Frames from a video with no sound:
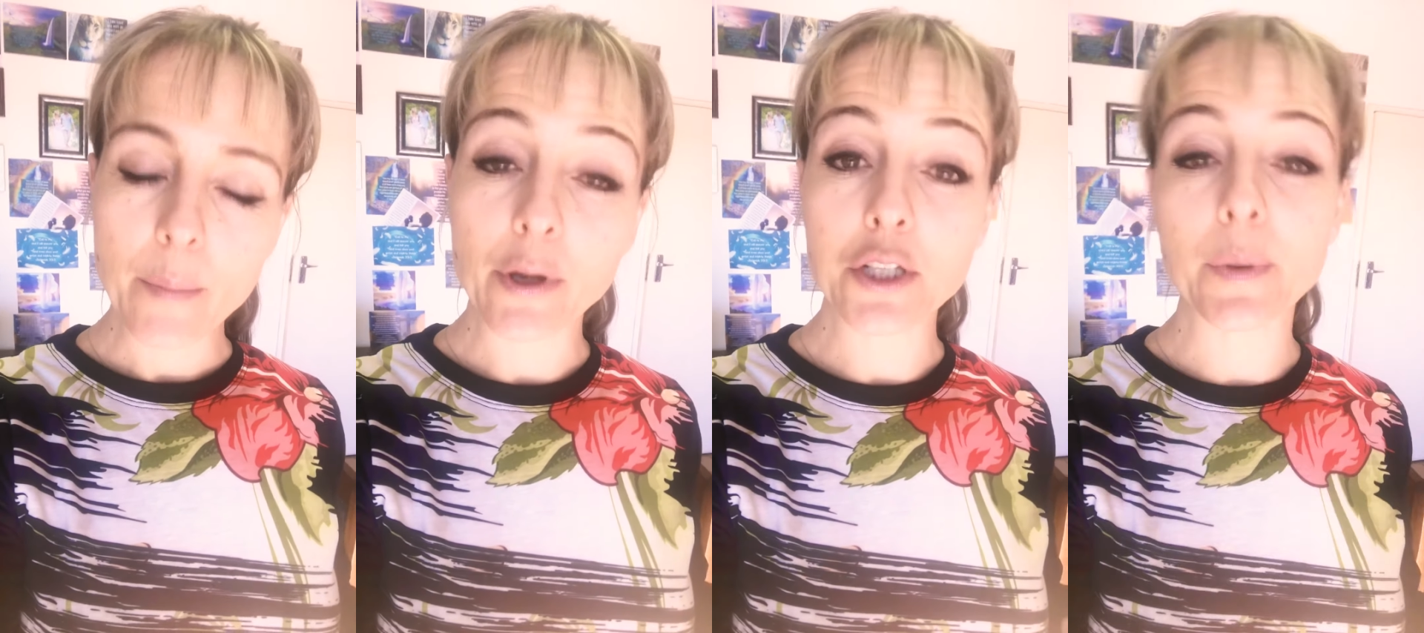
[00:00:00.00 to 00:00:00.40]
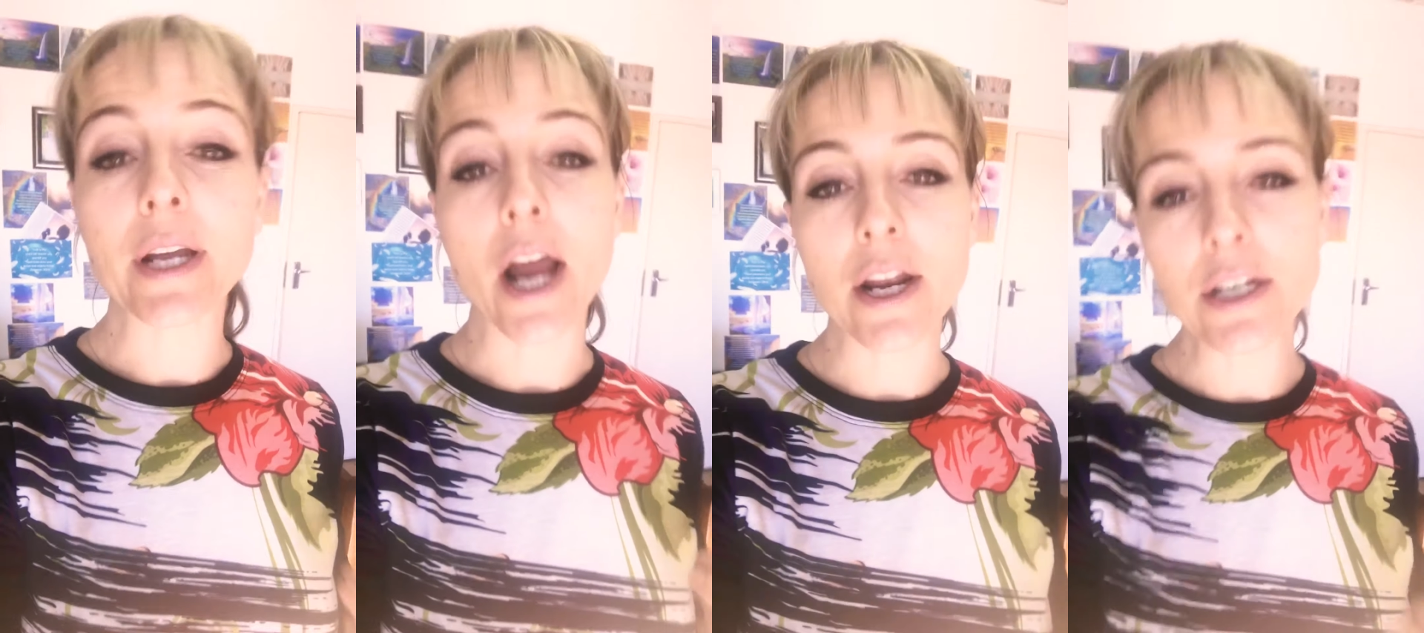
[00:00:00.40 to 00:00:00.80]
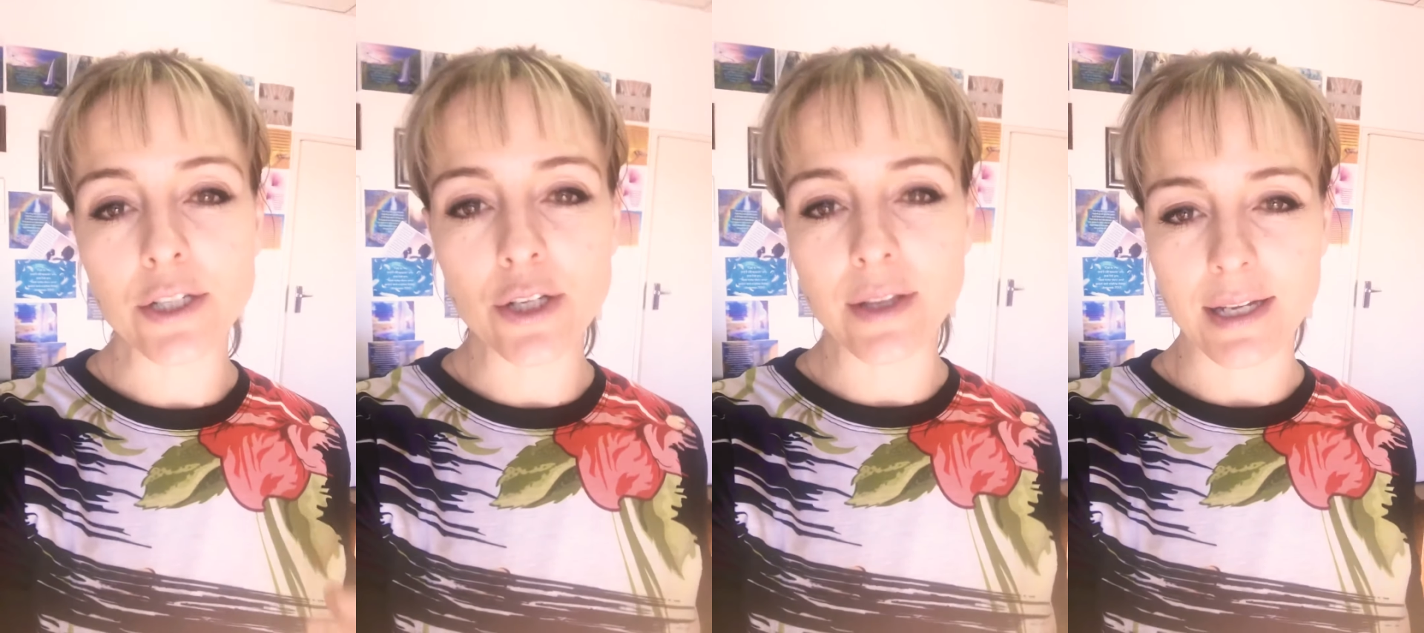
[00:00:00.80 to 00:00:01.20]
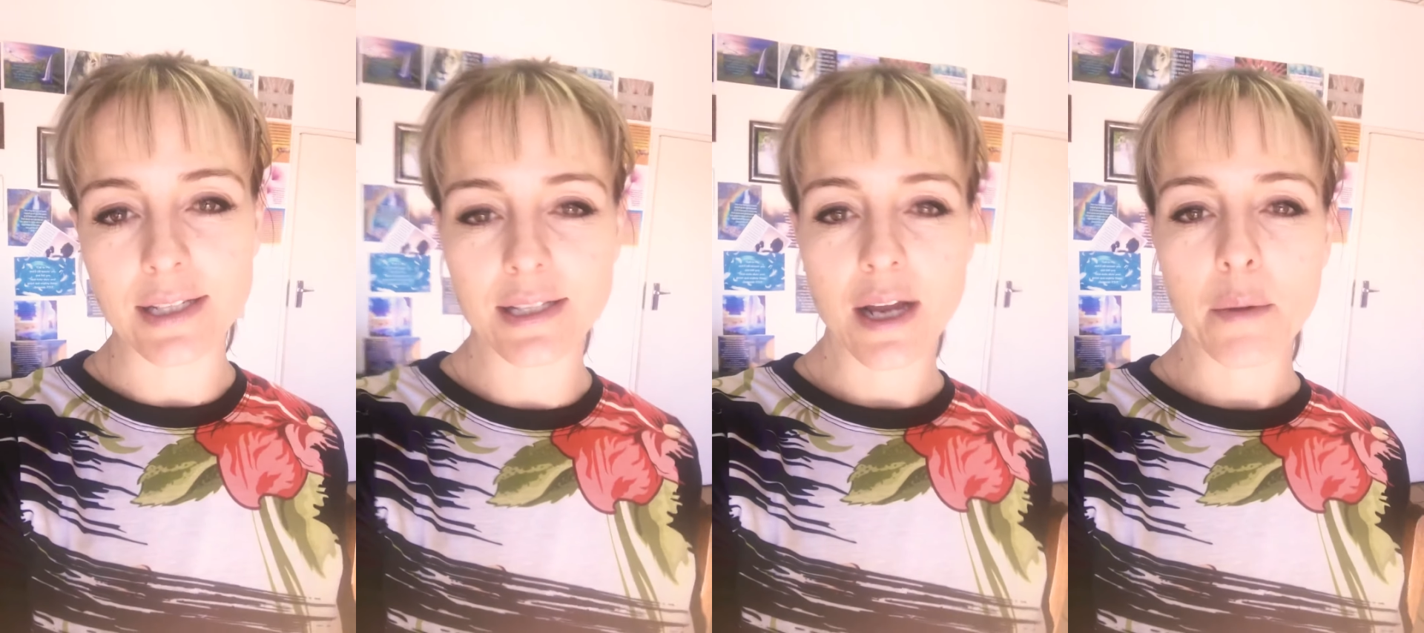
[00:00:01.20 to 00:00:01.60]
because we can only do
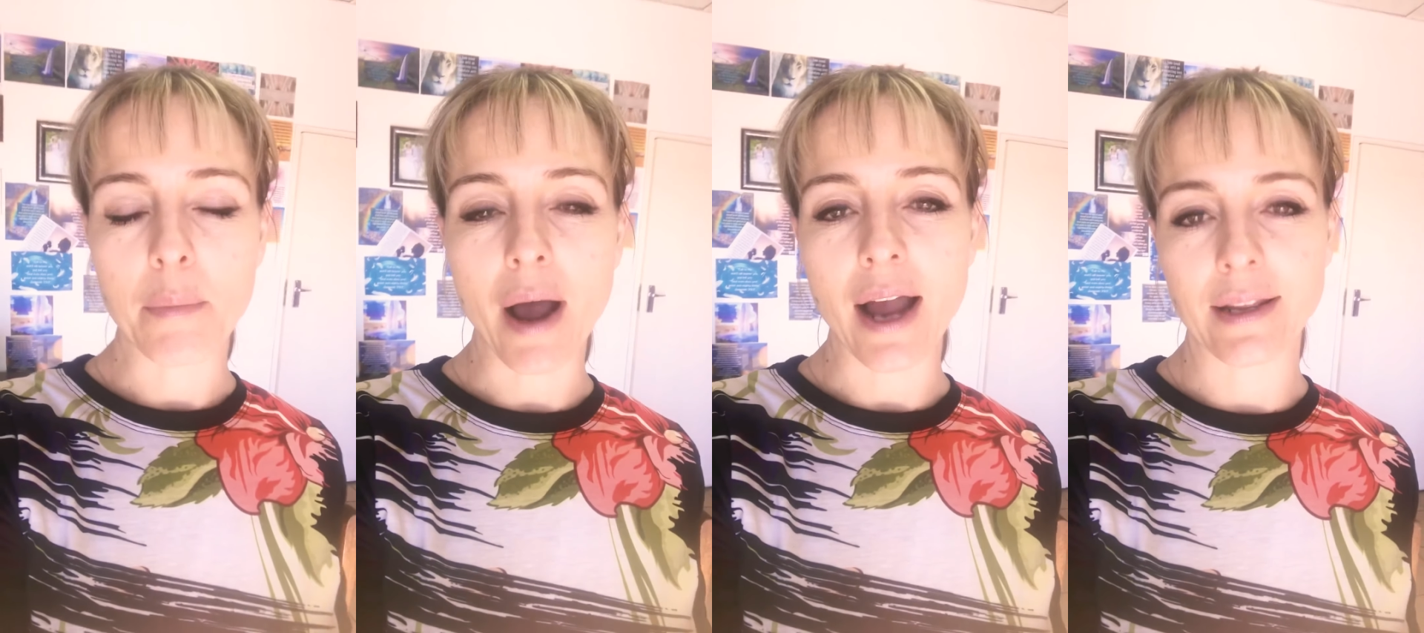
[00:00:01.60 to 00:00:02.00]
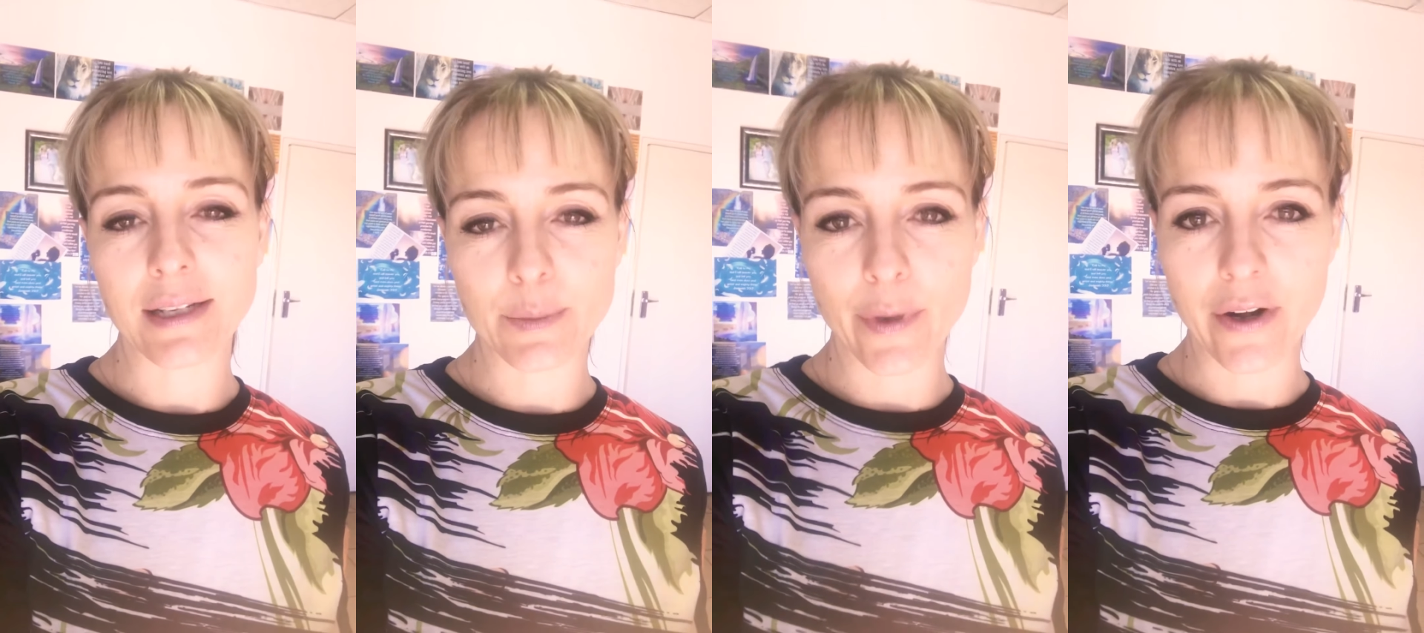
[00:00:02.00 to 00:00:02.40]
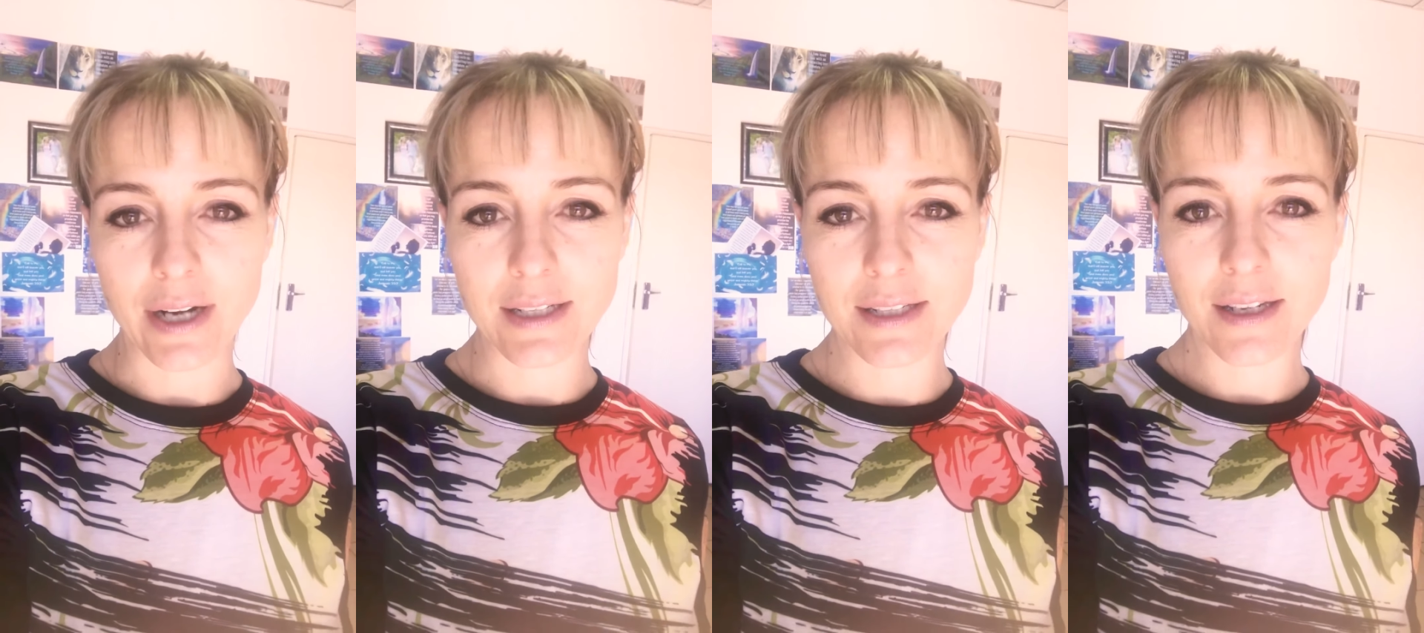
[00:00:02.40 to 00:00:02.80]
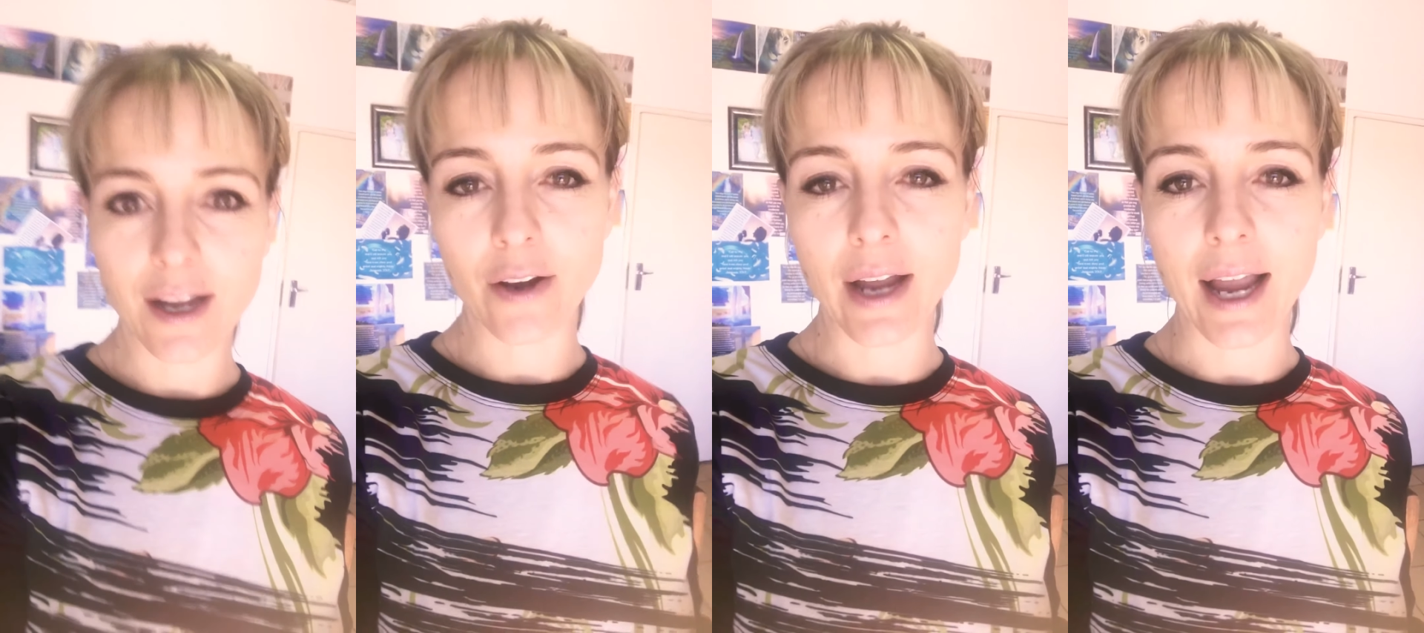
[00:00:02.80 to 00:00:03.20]
this by the Spirit,
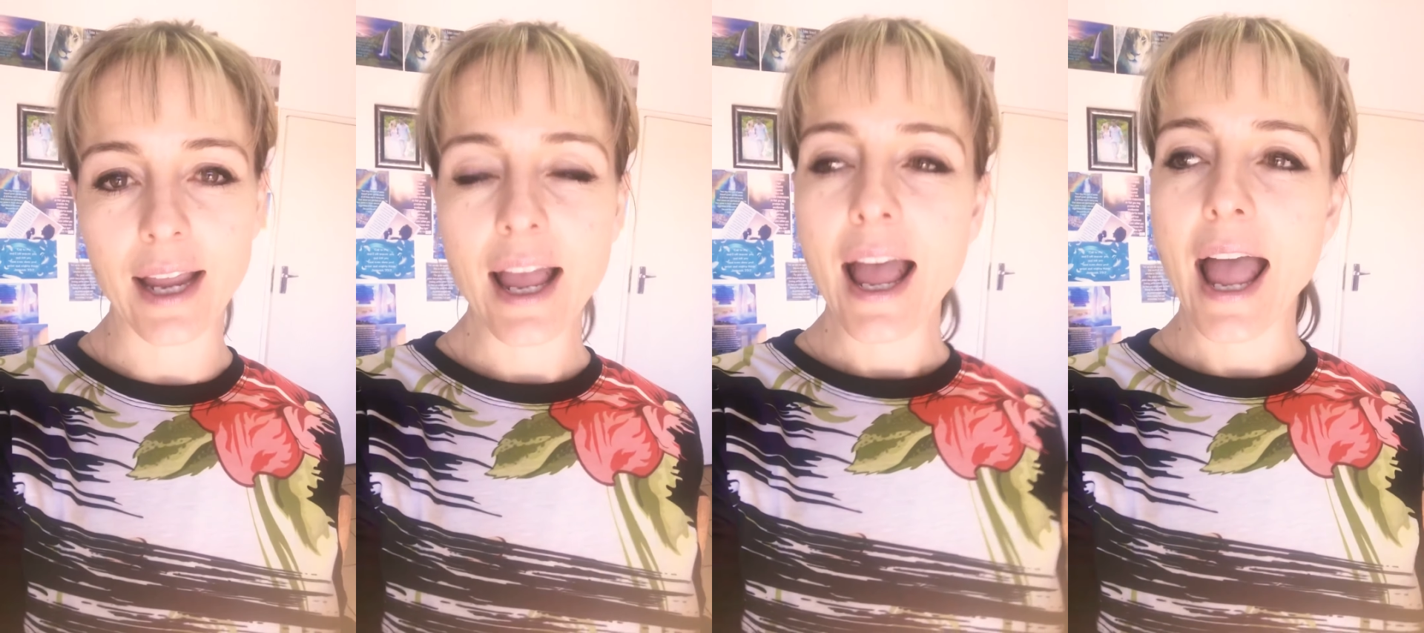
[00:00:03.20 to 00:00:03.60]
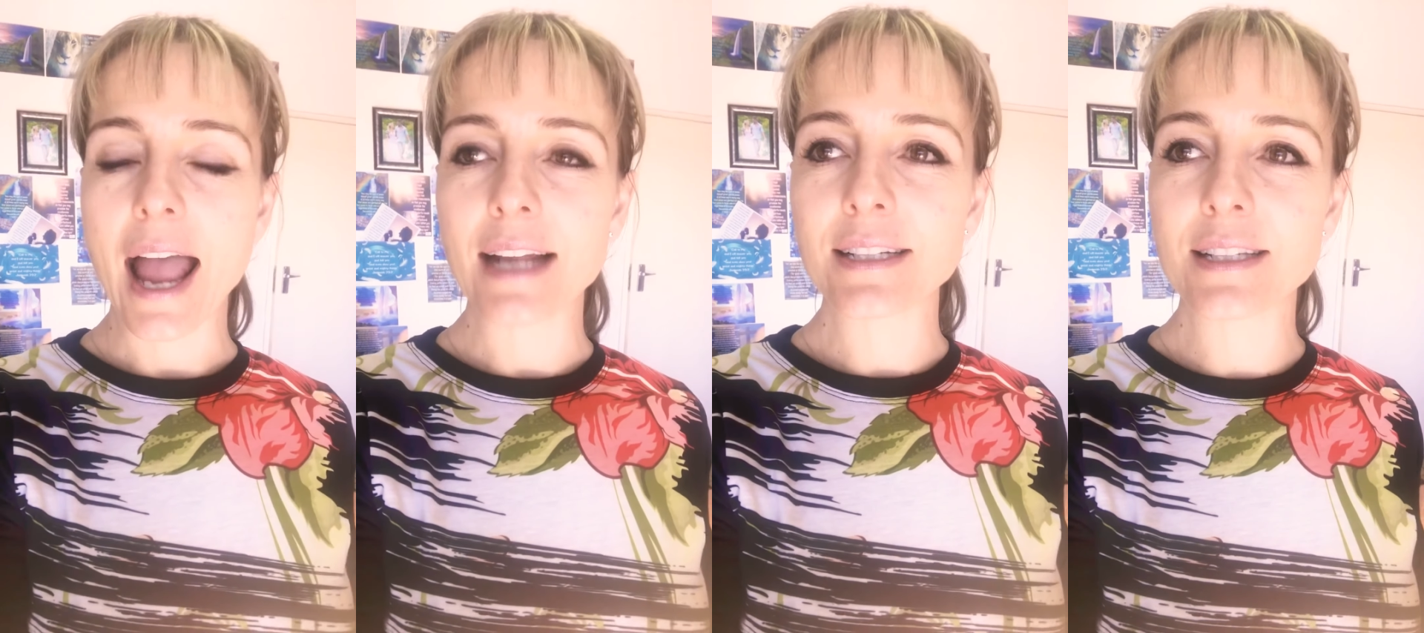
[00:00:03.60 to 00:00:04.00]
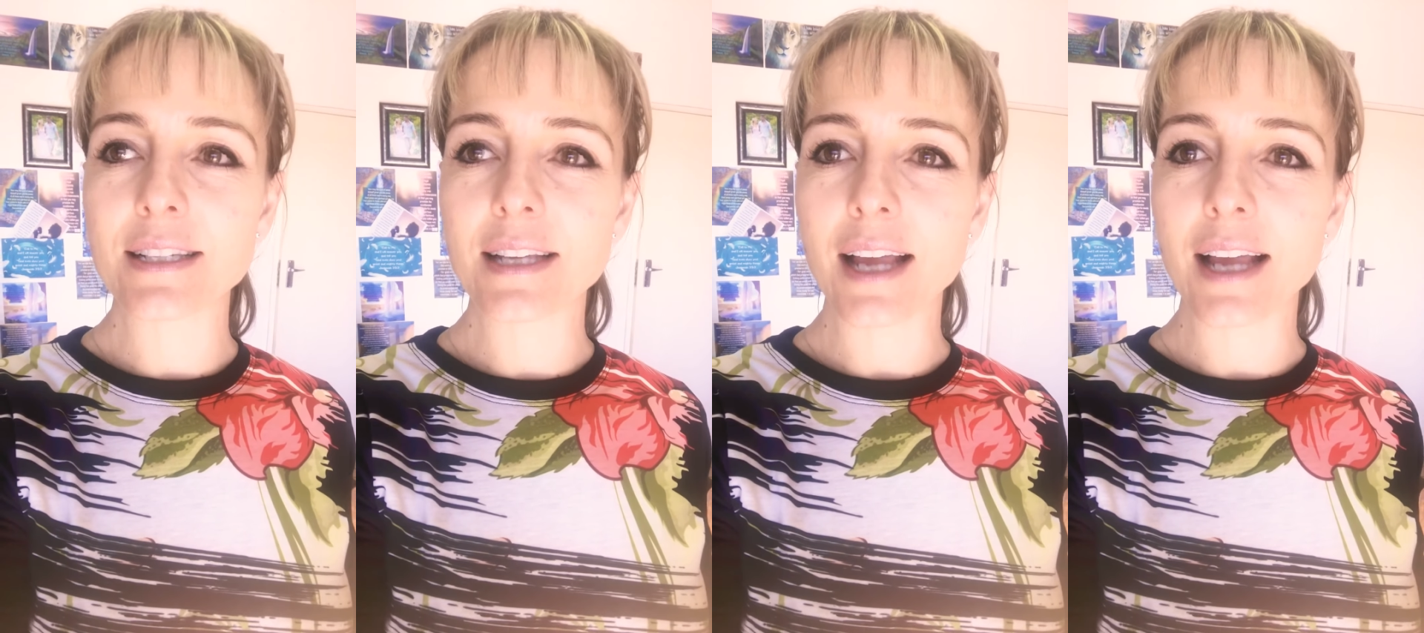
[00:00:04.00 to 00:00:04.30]
okay? And